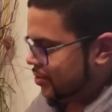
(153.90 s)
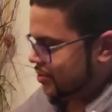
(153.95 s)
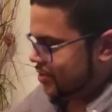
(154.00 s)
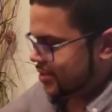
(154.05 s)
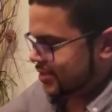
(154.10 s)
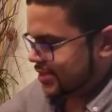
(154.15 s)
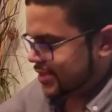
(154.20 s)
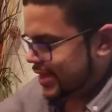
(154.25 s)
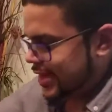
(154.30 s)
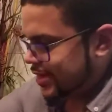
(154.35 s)

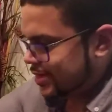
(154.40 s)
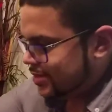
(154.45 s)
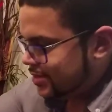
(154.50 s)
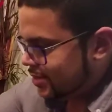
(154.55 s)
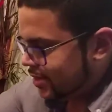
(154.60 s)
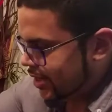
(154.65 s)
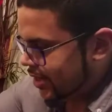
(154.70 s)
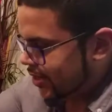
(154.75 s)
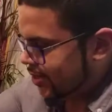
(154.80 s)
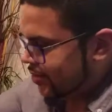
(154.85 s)
Zax
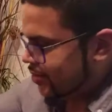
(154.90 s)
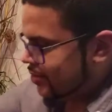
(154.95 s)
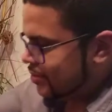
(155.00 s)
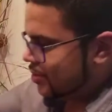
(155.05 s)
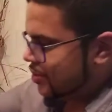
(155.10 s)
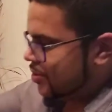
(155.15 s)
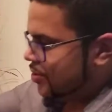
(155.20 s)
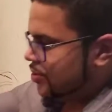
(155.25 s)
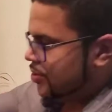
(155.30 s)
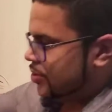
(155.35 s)
sound, you
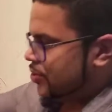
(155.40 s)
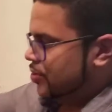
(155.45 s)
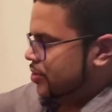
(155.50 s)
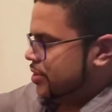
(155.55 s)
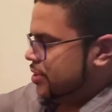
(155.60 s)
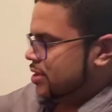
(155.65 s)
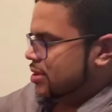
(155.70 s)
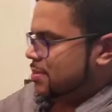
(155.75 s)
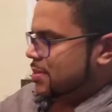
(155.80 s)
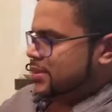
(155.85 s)
know, the only thing
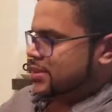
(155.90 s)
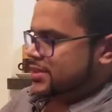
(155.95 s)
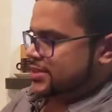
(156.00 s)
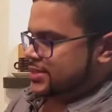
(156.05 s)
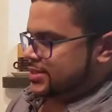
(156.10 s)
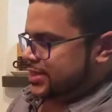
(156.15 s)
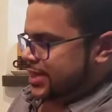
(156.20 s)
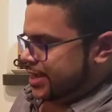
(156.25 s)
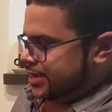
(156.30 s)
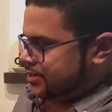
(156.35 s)
about the
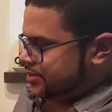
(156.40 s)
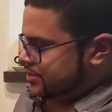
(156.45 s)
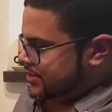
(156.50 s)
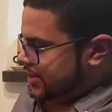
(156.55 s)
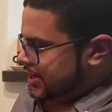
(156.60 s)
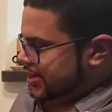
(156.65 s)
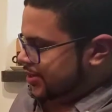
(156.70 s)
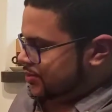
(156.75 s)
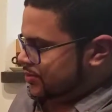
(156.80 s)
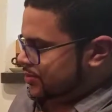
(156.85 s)
Zax
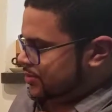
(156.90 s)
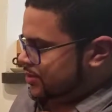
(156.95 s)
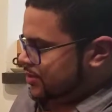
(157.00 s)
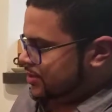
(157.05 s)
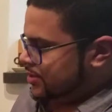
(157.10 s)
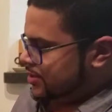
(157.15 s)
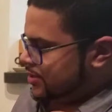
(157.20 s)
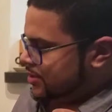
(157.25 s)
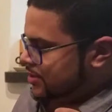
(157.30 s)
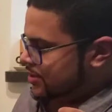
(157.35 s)
sound
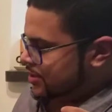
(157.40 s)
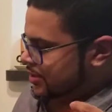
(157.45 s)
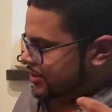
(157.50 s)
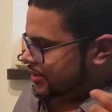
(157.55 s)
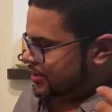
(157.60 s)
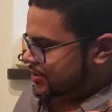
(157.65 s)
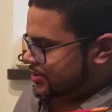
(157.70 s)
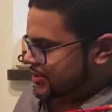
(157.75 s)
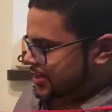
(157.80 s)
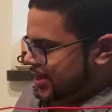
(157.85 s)
is
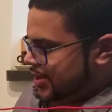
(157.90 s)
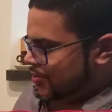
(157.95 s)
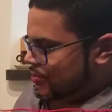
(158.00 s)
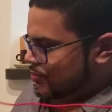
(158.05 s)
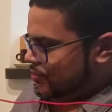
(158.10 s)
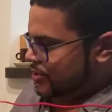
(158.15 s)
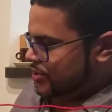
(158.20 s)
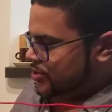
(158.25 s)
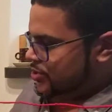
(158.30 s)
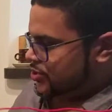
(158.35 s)
I
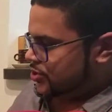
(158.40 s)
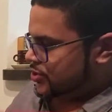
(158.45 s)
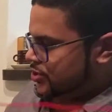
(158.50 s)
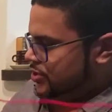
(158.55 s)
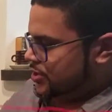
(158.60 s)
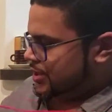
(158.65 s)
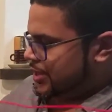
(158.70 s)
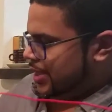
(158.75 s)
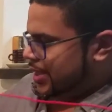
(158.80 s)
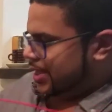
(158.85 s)
wish
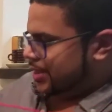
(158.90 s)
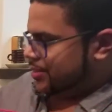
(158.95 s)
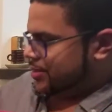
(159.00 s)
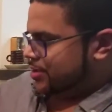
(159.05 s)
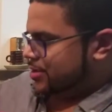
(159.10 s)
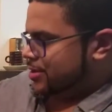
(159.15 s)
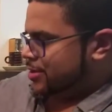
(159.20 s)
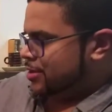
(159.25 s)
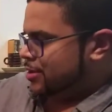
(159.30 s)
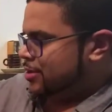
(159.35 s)
that the
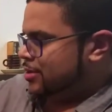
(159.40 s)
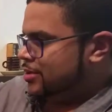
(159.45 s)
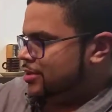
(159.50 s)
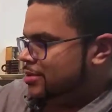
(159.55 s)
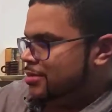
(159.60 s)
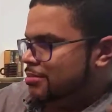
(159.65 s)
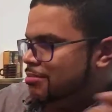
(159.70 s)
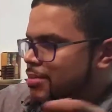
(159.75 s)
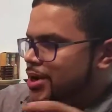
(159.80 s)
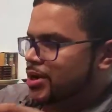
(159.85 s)

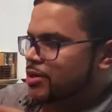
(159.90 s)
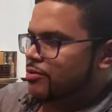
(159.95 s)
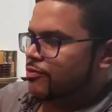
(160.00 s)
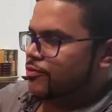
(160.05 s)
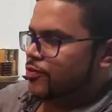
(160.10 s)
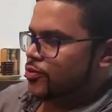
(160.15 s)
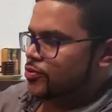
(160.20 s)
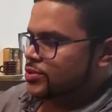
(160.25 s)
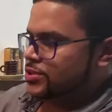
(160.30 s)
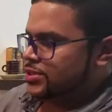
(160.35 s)

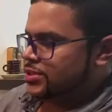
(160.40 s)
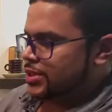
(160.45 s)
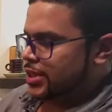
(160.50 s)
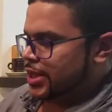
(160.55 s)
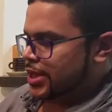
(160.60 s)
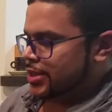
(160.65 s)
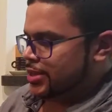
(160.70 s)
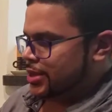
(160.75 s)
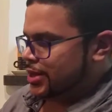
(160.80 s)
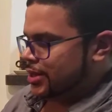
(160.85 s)
microphone stand
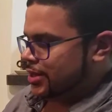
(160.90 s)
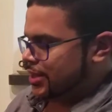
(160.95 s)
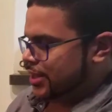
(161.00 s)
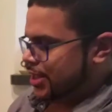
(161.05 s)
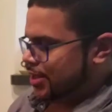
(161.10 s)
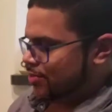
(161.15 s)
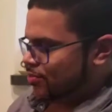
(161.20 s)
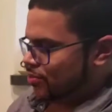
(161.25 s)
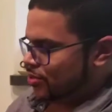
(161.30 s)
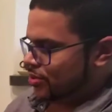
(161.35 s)
that it came
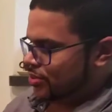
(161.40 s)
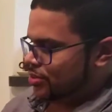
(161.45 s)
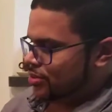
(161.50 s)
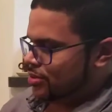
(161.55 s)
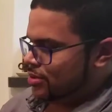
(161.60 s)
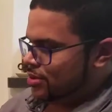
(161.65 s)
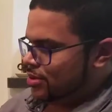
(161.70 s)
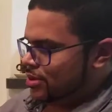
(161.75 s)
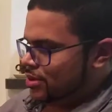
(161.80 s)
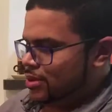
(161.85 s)
with
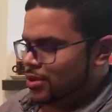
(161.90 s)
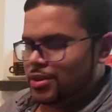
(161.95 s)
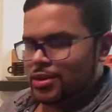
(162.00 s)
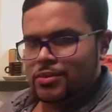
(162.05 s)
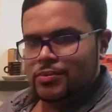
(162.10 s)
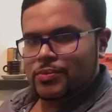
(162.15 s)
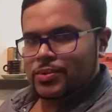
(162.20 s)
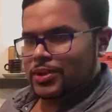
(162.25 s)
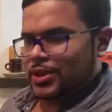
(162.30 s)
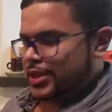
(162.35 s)

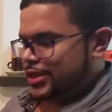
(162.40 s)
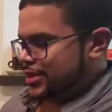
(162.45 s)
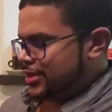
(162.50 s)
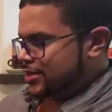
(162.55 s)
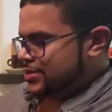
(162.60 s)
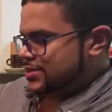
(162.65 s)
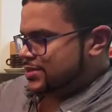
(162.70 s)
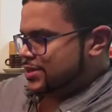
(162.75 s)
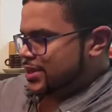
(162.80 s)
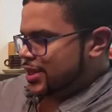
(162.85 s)
would like
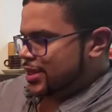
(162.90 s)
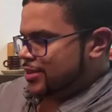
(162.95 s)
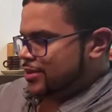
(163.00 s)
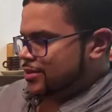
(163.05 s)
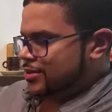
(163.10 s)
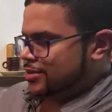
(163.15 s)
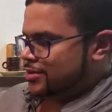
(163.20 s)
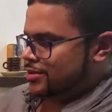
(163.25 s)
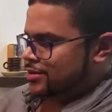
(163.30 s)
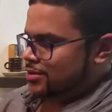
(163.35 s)
extend.
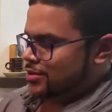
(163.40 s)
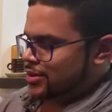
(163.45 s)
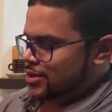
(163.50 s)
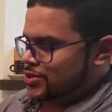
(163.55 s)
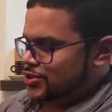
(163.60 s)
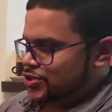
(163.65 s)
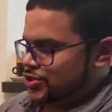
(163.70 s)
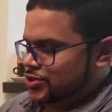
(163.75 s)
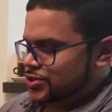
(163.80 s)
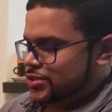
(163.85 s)
It's
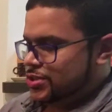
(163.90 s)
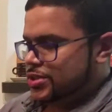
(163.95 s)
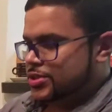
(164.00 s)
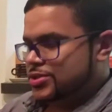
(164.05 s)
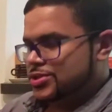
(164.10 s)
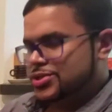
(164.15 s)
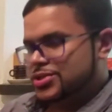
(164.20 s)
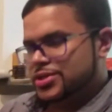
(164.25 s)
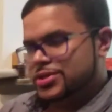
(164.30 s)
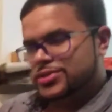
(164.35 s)
just this,
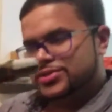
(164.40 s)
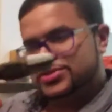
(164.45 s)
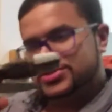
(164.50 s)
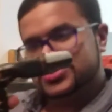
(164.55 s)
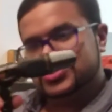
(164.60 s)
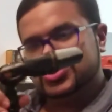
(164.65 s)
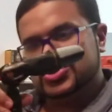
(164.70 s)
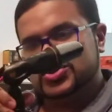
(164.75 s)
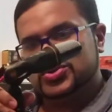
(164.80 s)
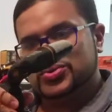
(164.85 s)
it's this
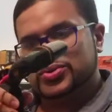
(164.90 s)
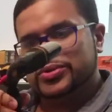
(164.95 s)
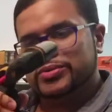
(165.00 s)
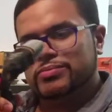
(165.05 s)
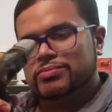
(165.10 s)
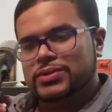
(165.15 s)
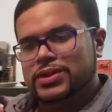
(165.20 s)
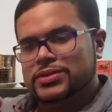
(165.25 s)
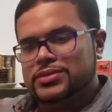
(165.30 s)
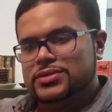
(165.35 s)
short.
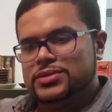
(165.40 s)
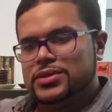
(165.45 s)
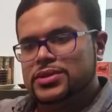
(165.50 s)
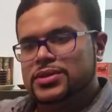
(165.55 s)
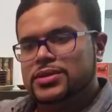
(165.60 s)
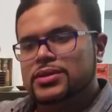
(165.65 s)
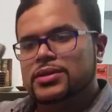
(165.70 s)
That's it.